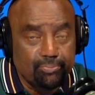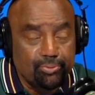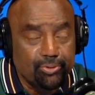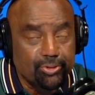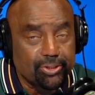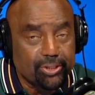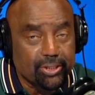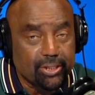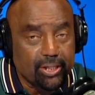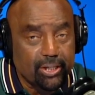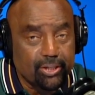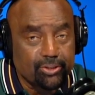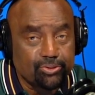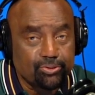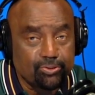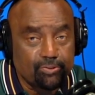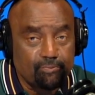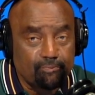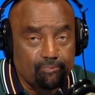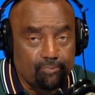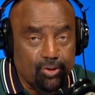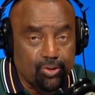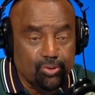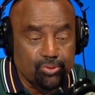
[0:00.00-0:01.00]
He put the
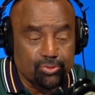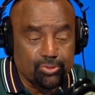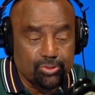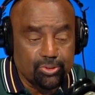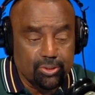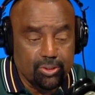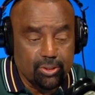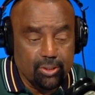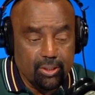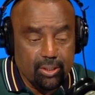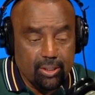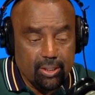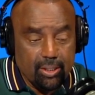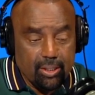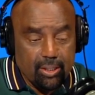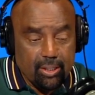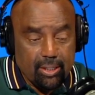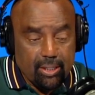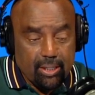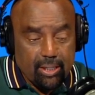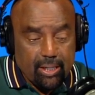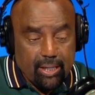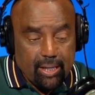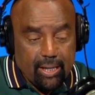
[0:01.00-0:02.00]
country first.
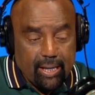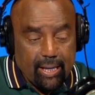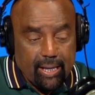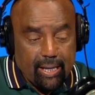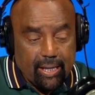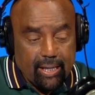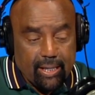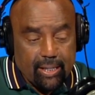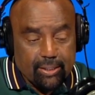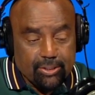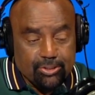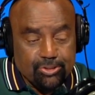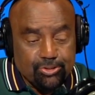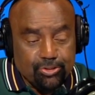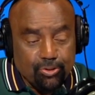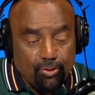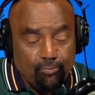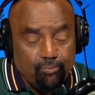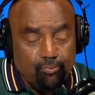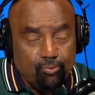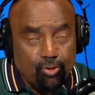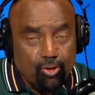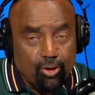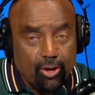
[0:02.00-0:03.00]
And
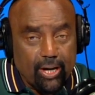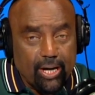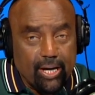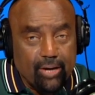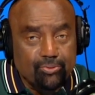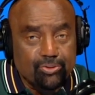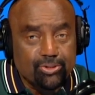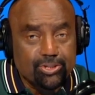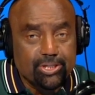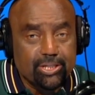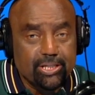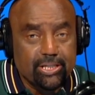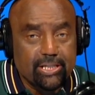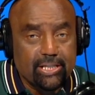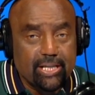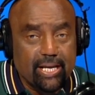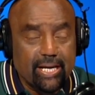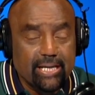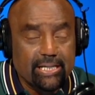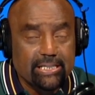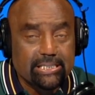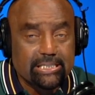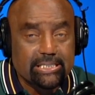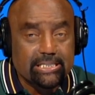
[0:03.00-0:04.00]
so far, everything
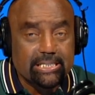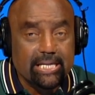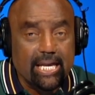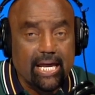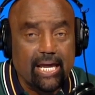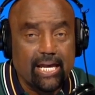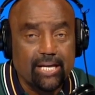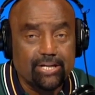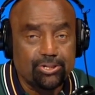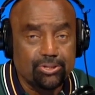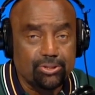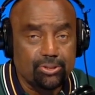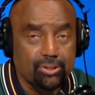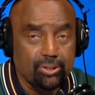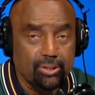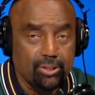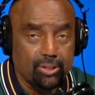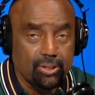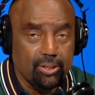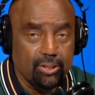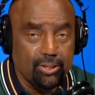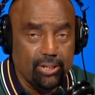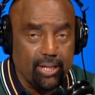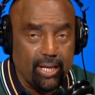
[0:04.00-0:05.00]
that he said
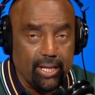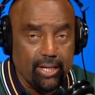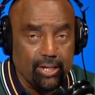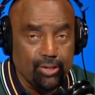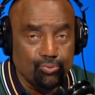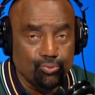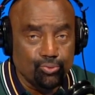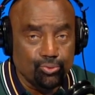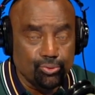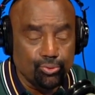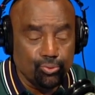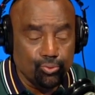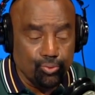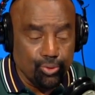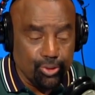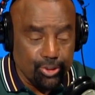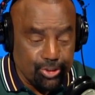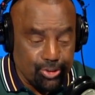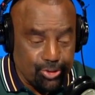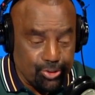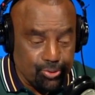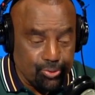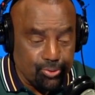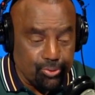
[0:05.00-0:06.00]
that he
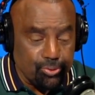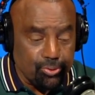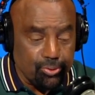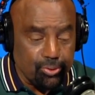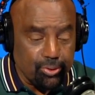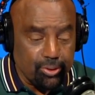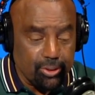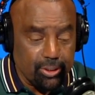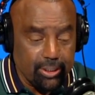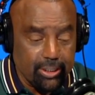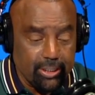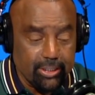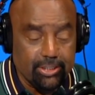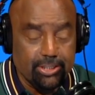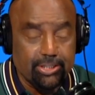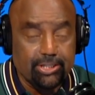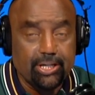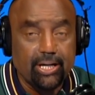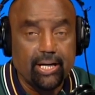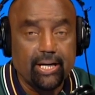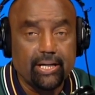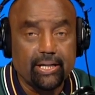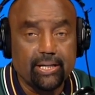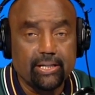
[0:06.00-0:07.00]
would do, he has
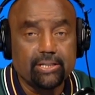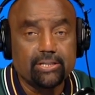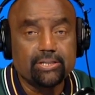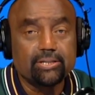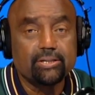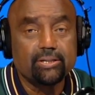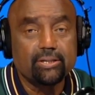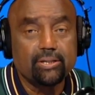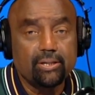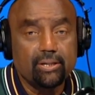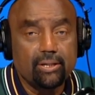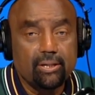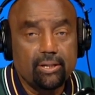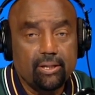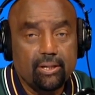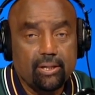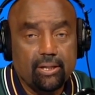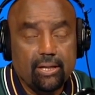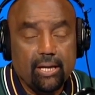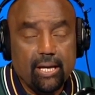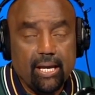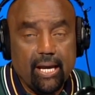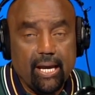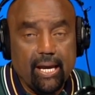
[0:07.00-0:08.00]
done it.
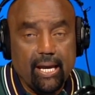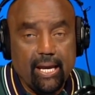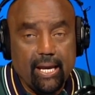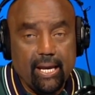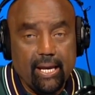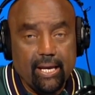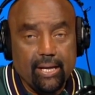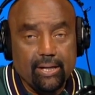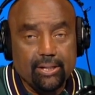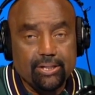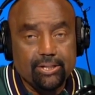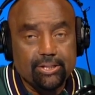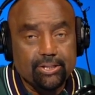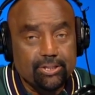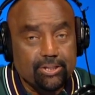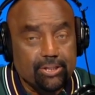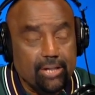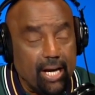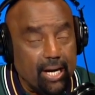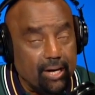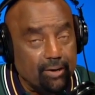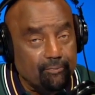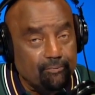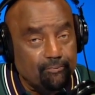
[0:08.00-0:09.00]
And he's
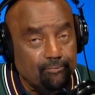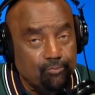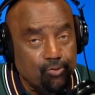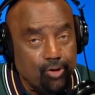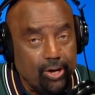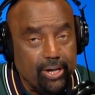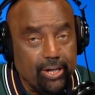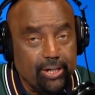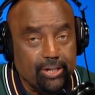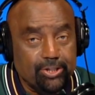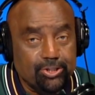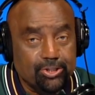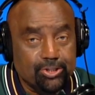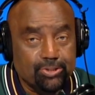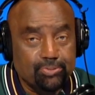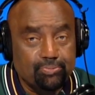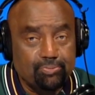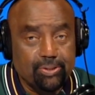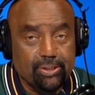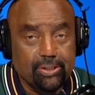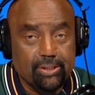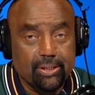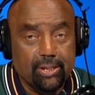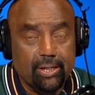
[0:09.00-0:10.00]
not afraid to
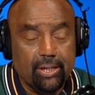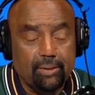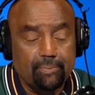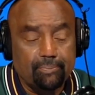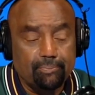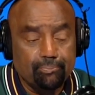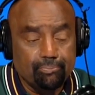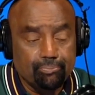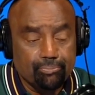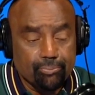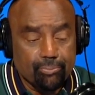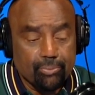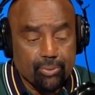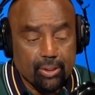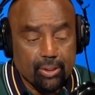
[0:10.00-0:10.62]
speak up.